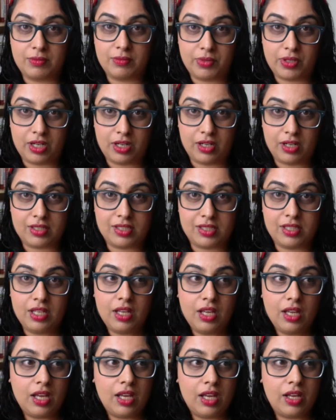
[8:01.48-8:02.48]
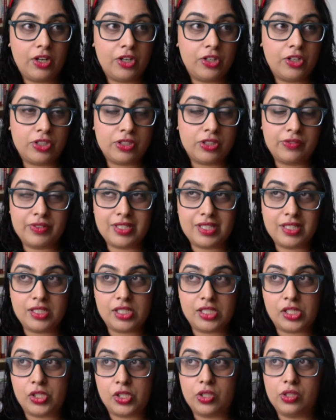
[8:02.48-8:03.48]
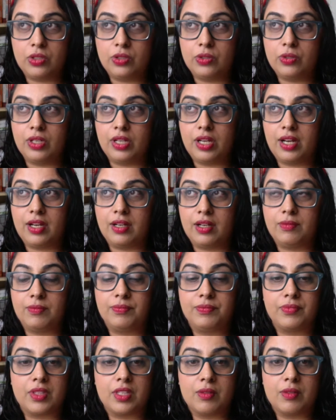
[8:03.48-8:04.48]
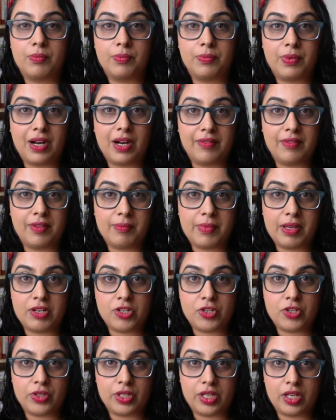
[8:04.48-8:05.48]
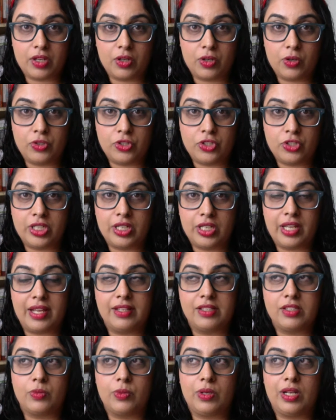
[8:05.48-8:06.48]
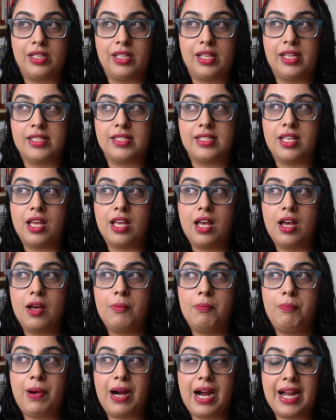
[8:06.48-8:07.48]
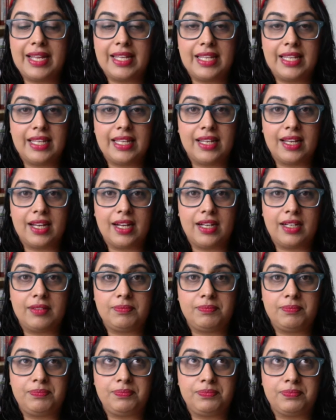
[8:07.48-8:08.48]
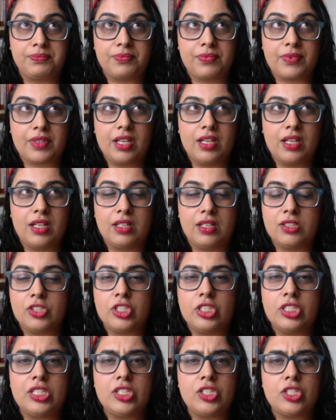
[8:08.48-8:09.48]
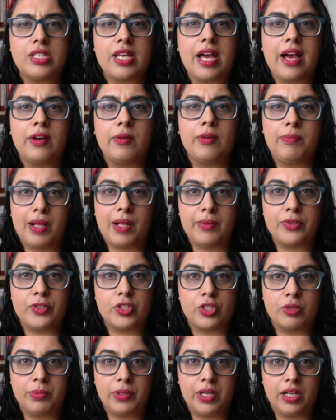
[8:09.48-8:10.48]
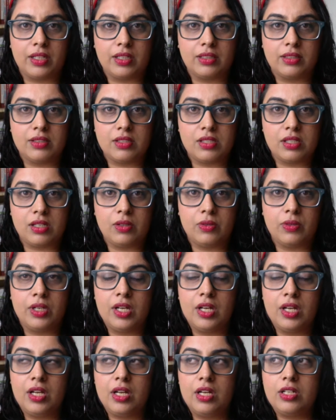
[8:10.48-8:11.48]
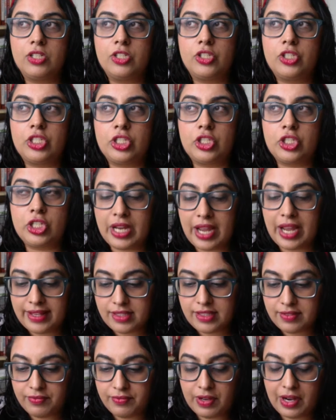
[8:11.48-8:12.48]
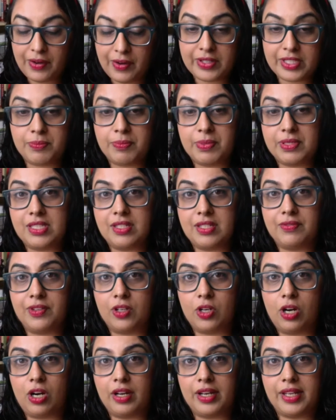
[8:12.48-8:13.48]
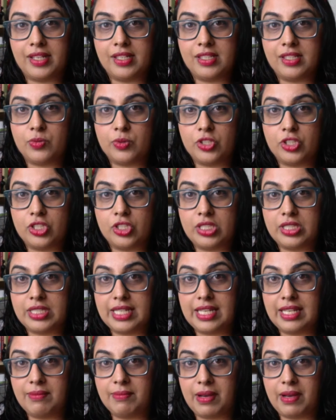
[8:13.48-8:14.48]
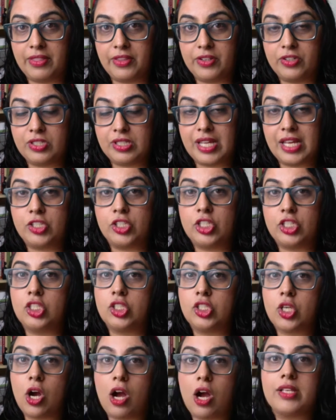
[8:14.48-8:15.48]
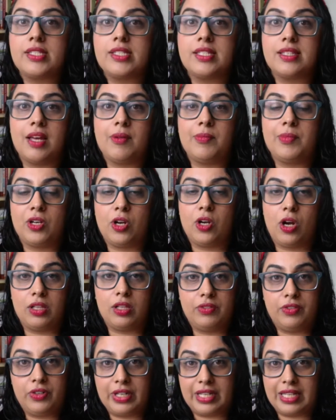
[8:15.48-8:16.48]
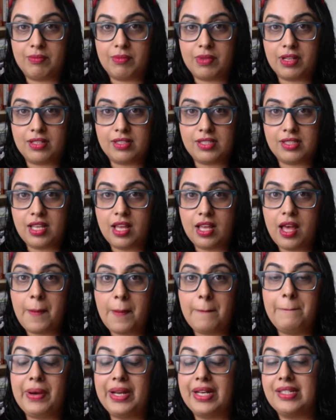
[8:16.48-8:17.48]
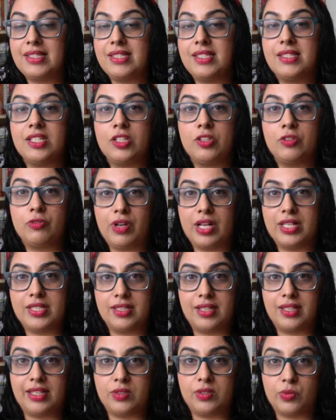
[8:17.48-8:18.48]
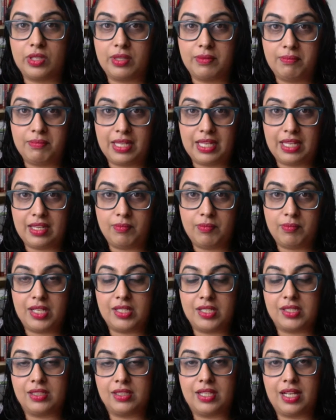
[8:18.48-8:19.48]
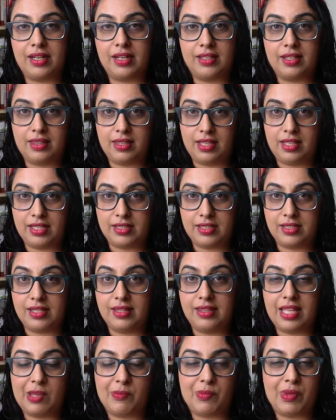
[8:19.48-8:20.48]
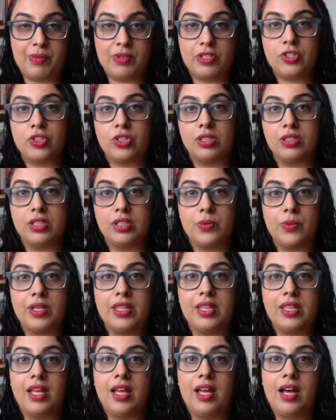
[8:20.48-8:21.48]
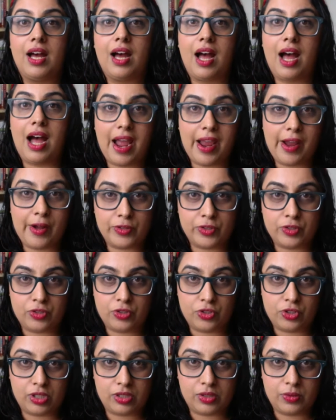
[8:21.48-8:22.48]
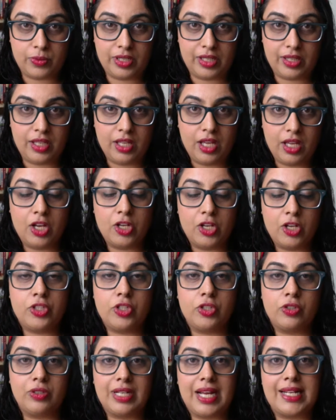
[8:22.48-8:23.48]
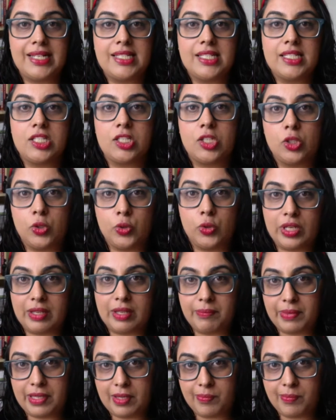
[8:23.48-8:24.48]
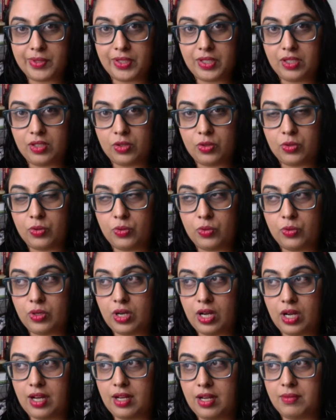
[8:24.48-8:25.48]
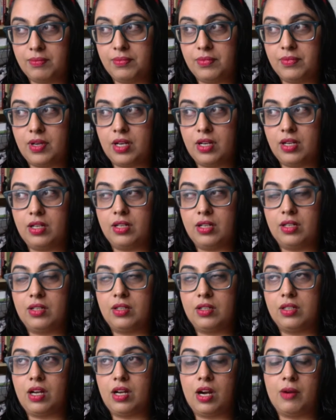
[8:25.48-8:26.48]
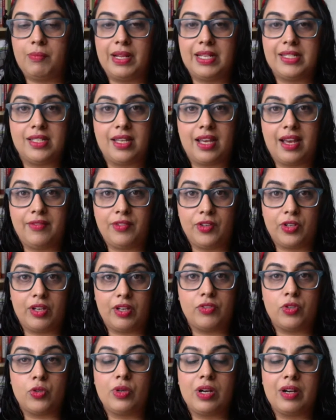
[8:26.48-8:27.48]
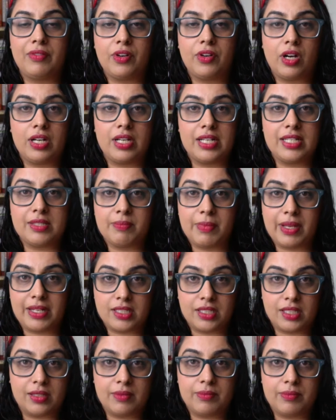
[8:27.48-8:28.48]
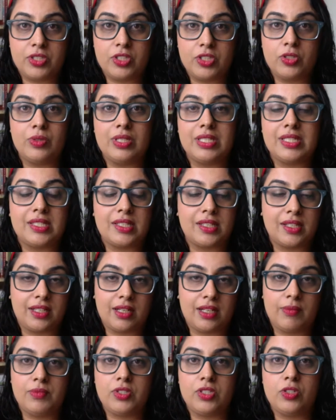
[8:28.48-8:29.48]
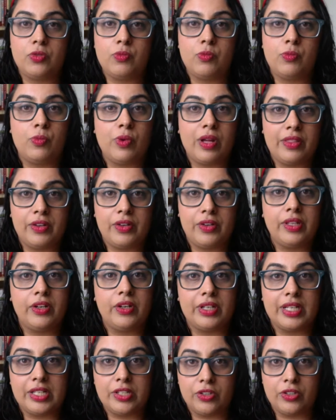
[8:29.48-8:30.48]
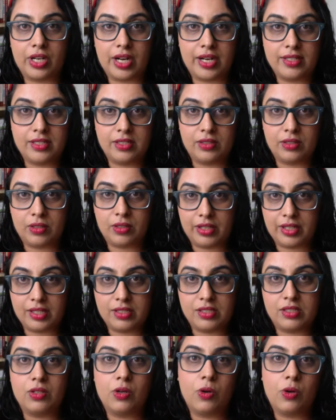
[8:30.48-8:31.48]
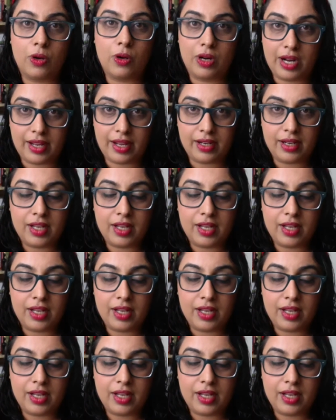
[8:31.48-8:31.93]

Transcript: and products. Her services include private mentoring and coaching, as well as buying. She teaches how to publish a book. So she has a very specific audience, which is teen mothers, and she talks to them in all of her emails, but it still resonates with me because a lot of the things that they may be struggling with, I also struggle with. So you're not excluding people who are meant to have your gift. Whoever is meant to come to you is going to come to you whether they're in your ideal audience or not.